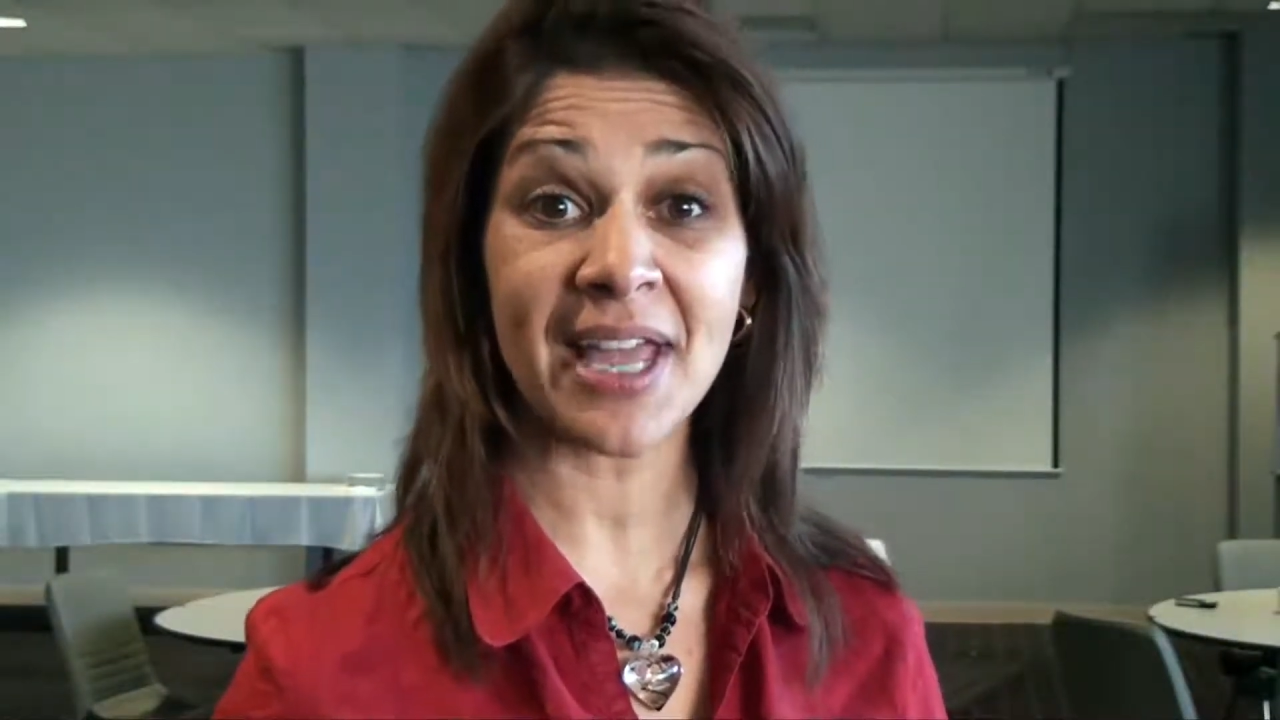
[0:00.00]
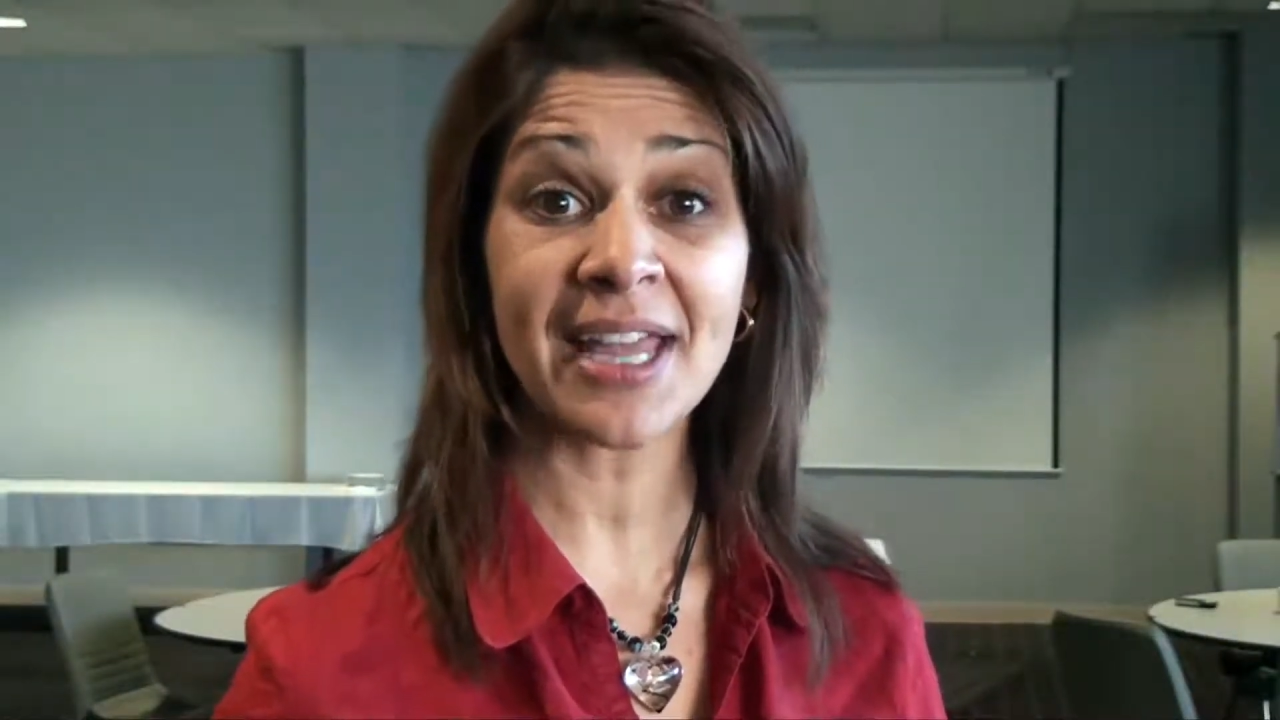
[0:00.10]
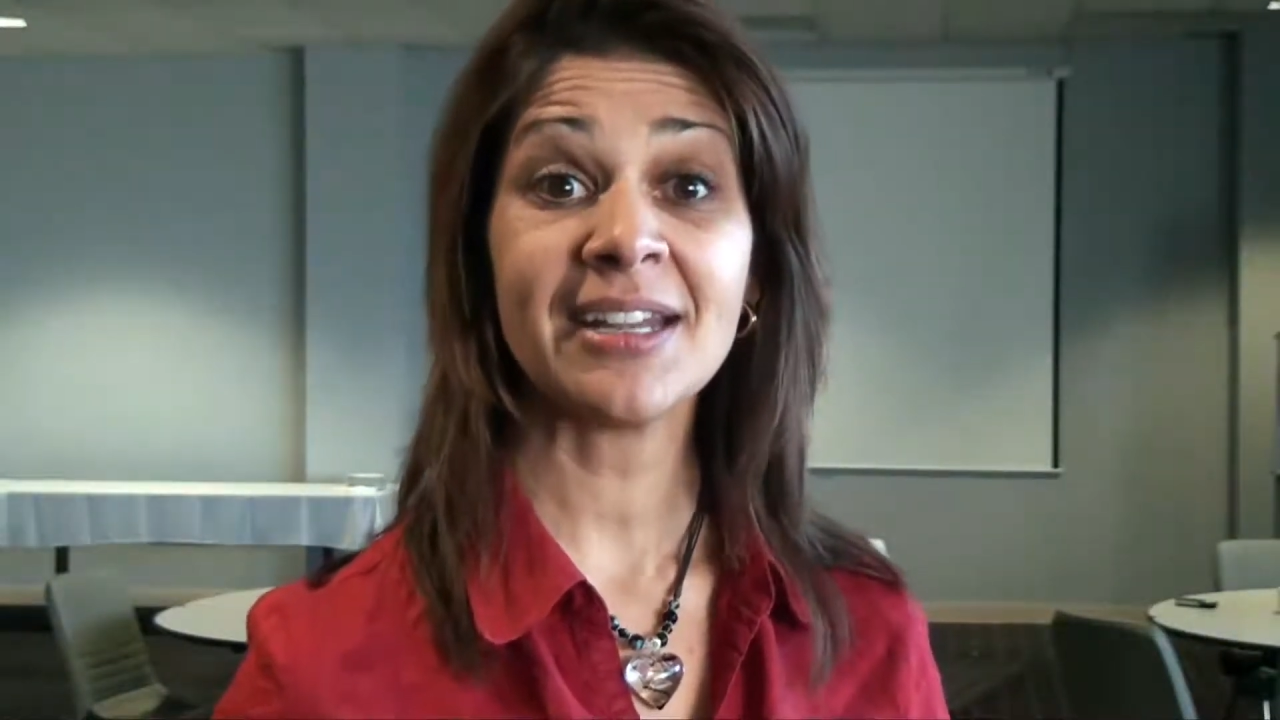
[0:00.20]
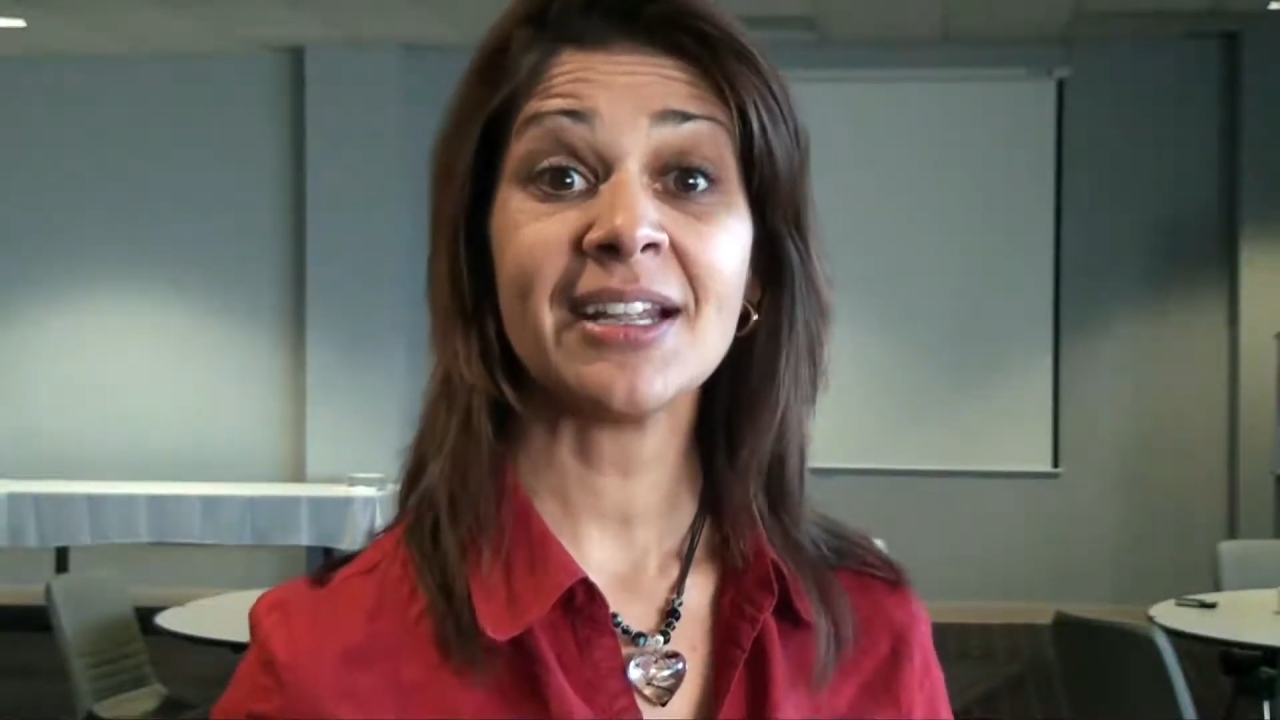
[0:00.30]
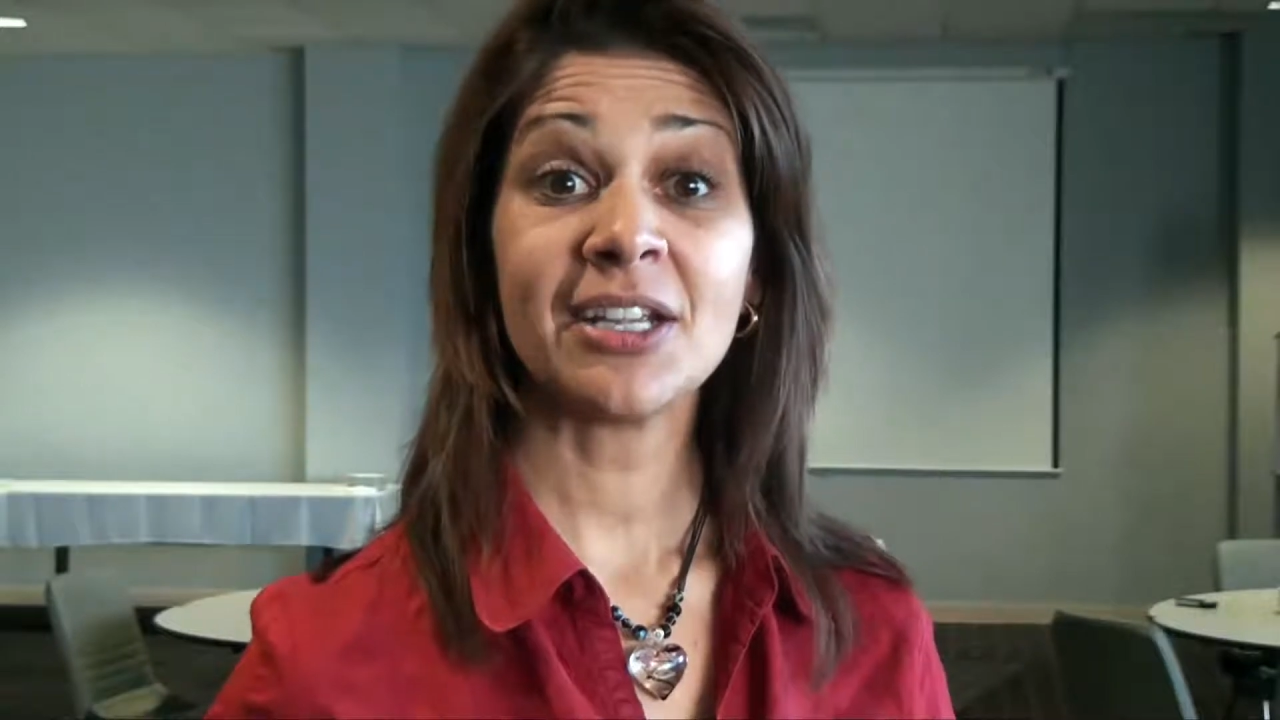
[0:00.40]

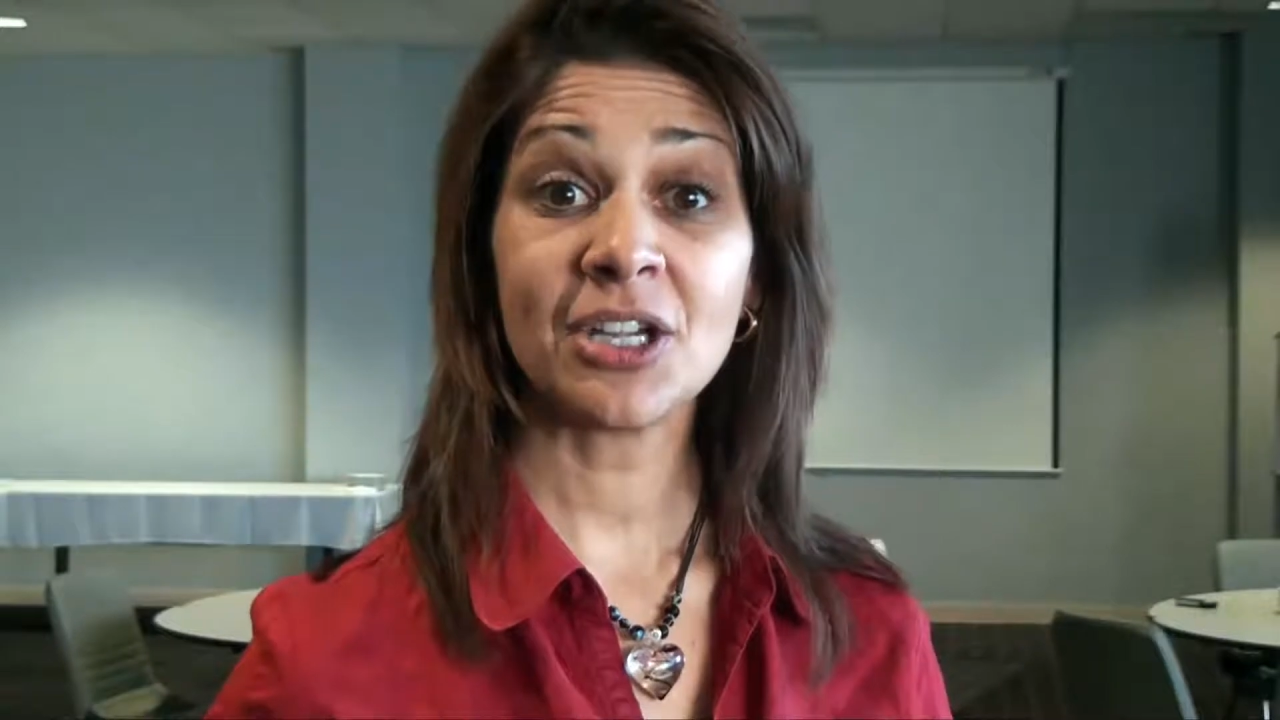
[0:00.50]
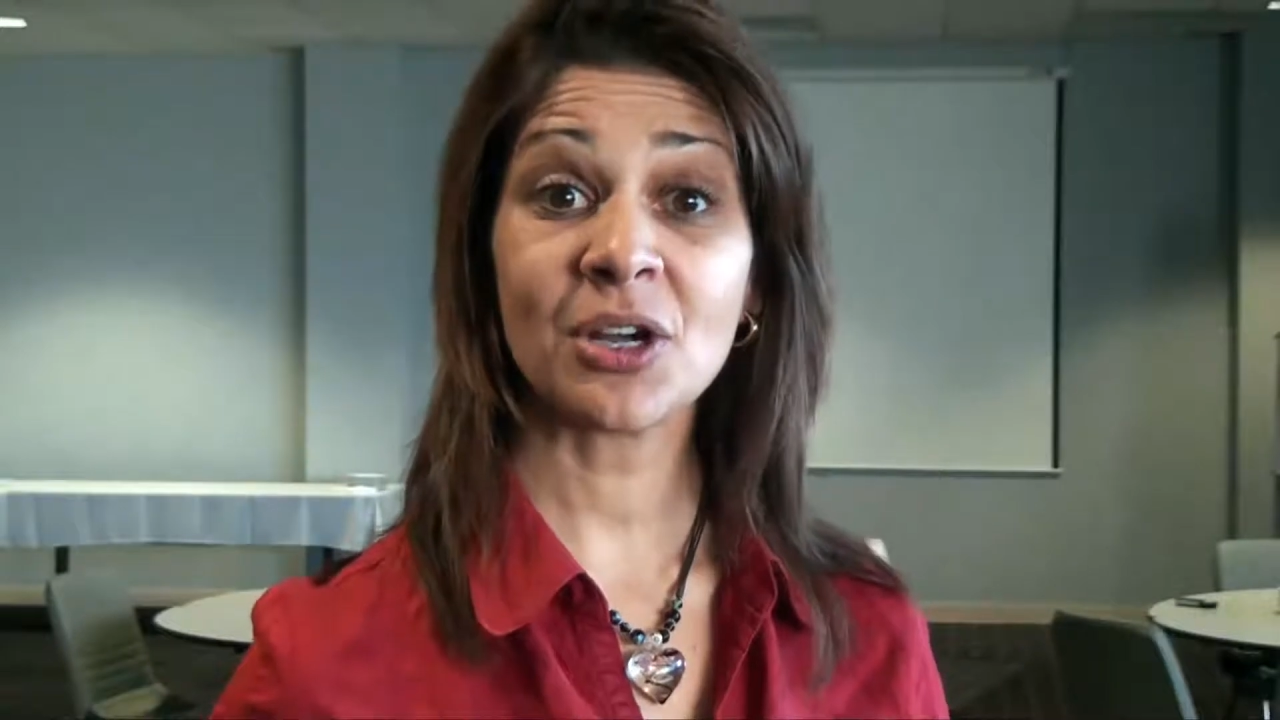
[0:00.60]
that, you